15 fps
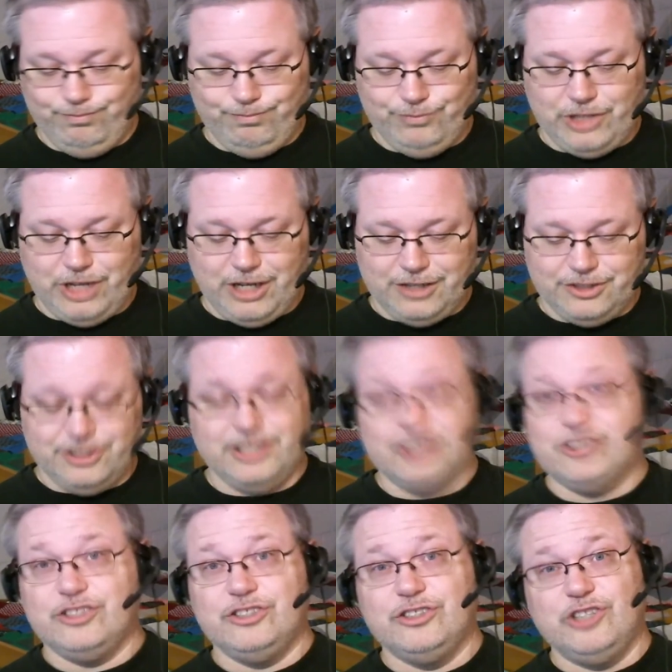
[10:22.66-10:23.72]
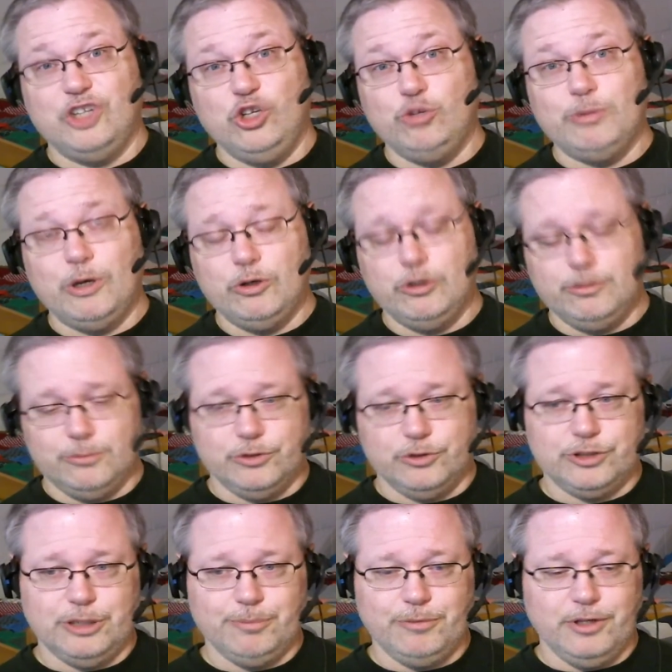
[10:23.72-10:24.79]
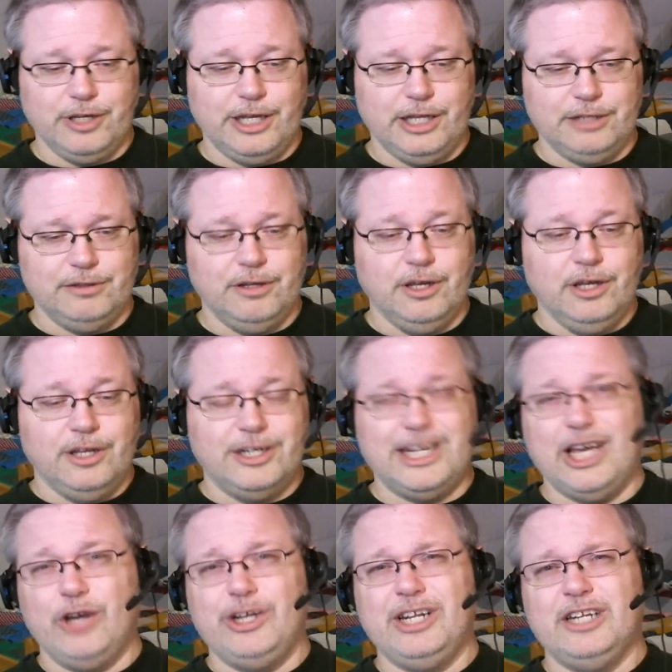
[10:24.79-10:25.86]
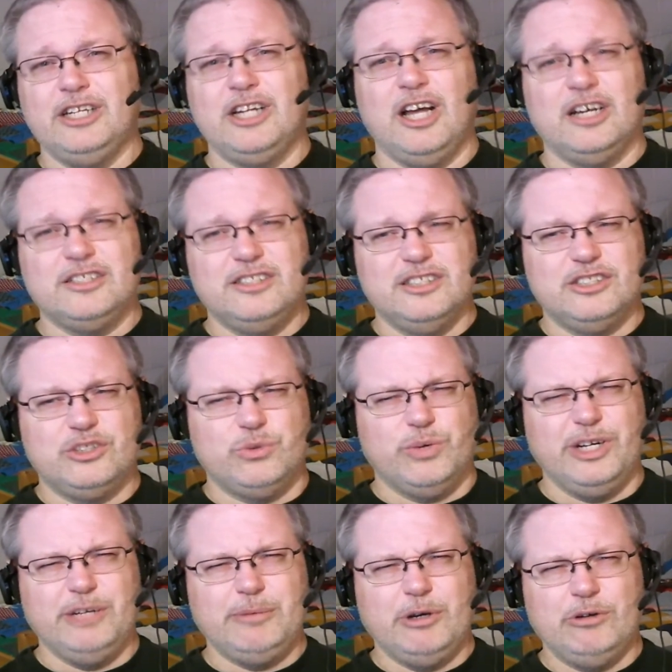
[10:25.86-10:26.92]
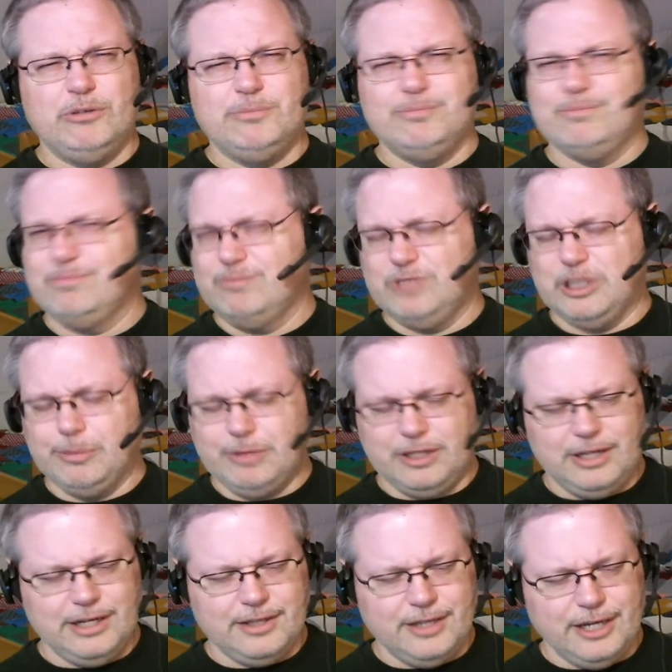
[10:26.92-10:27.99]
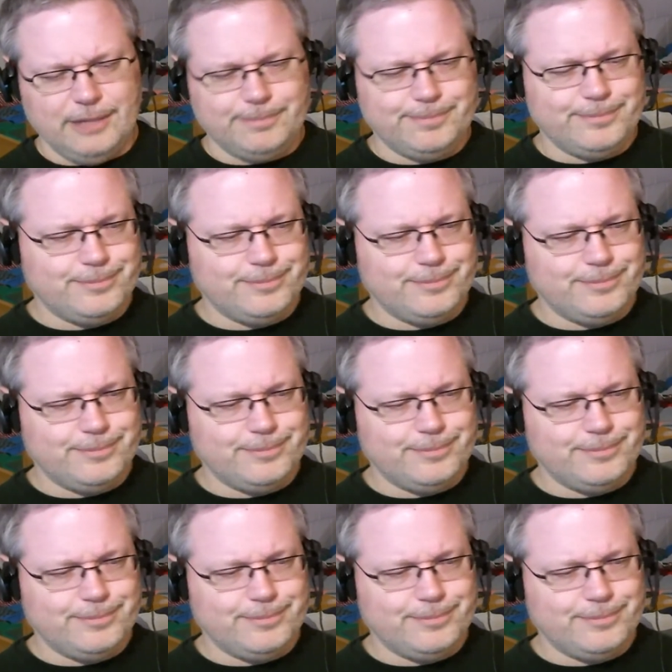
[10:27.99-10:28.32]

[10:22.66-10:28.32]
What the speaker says: DOCSIS 2 modem or something, and now you need a DOCSIS 3 modem, something like that.